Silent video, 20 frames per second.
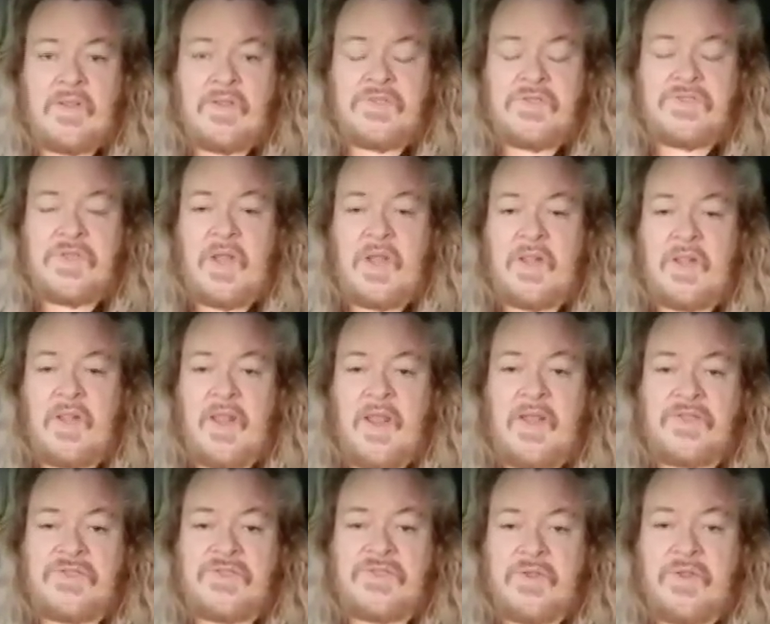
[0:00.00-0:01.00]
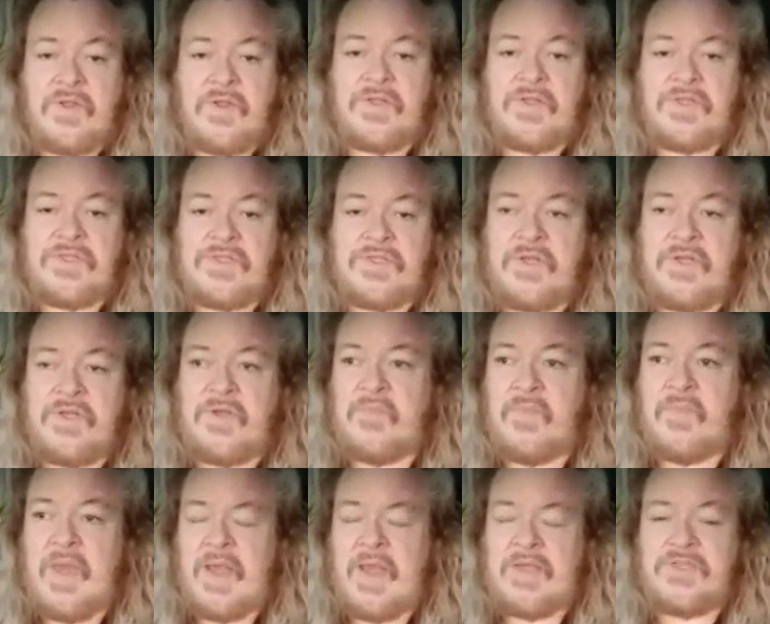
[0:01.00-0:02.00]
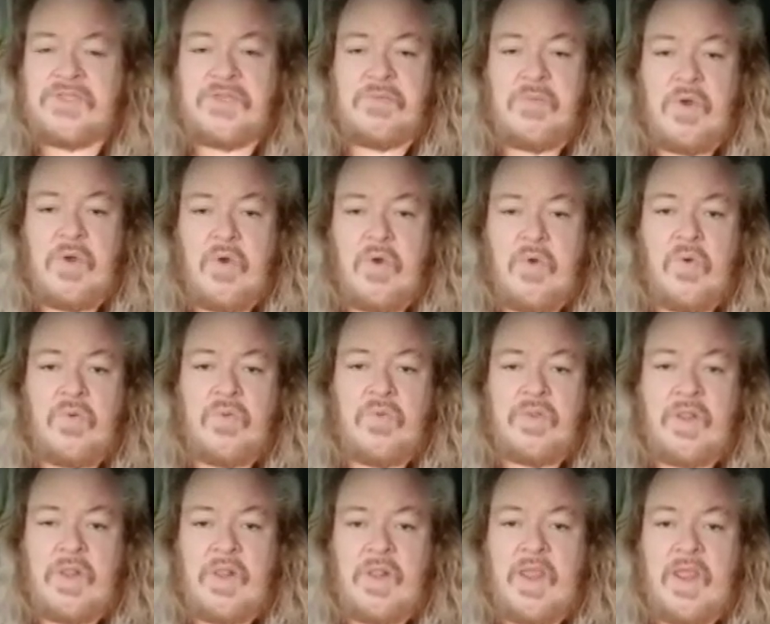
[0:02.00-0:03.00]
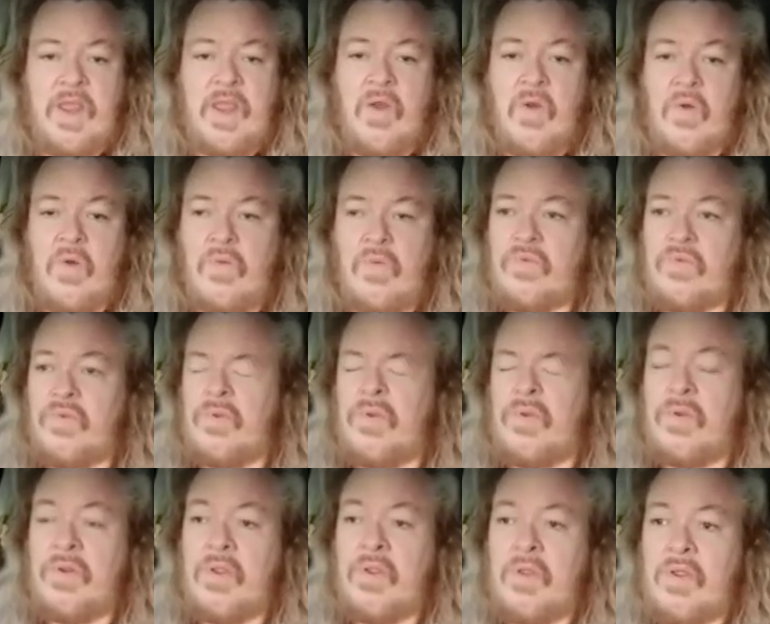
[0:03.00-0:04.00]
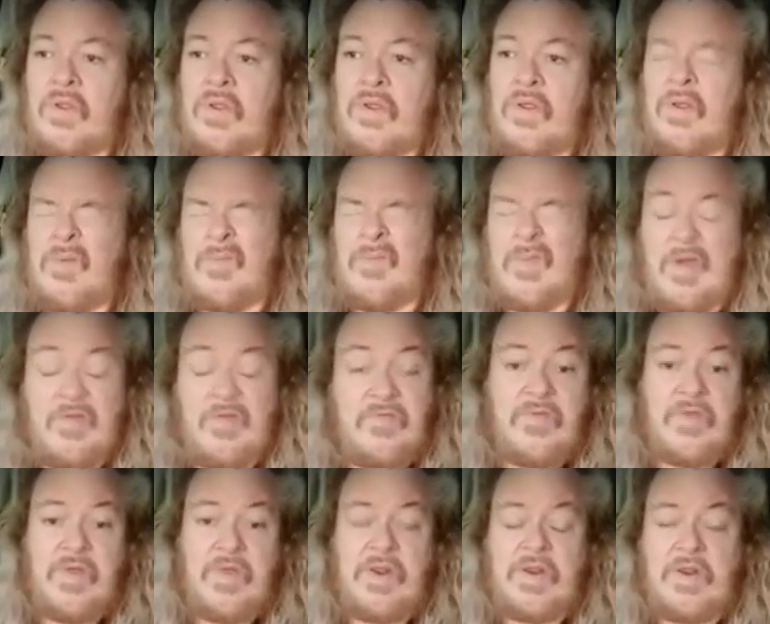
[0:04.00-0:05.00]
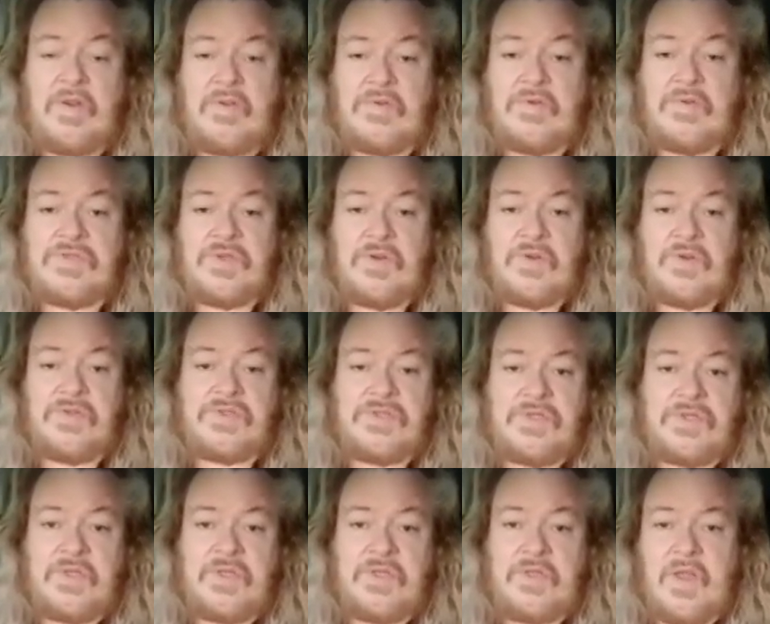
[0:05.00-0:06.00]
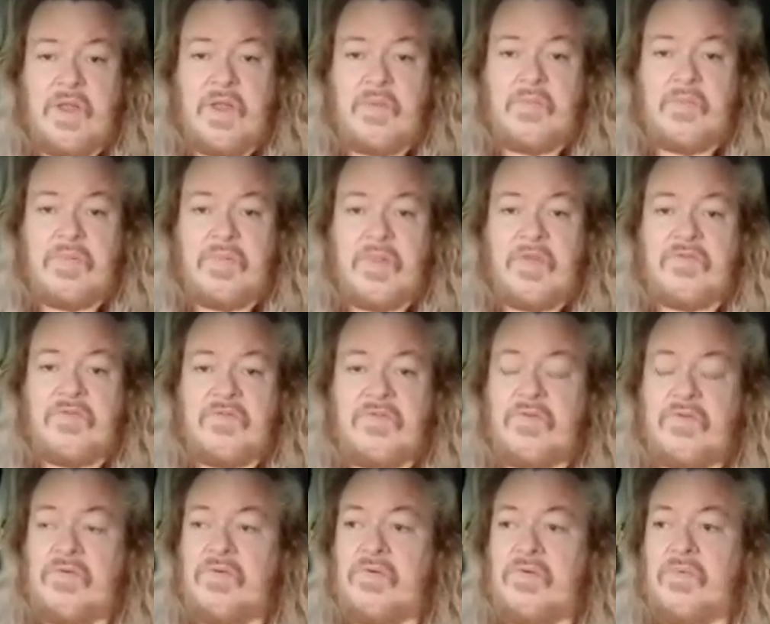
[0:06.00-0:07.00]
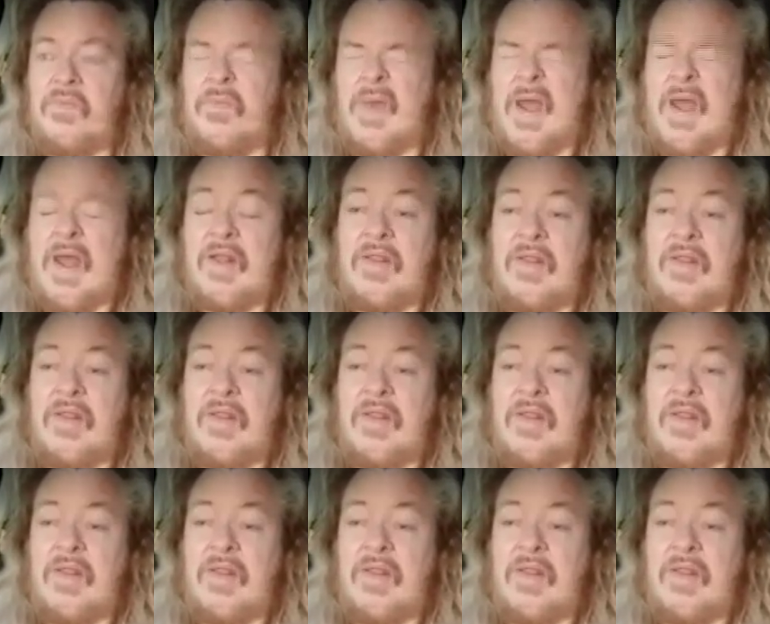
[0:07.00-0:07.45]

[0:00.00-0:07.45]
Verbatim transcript: John Lancer, good to see you. Maximo de Leon, my friend in New Jersey, God bless you, Matt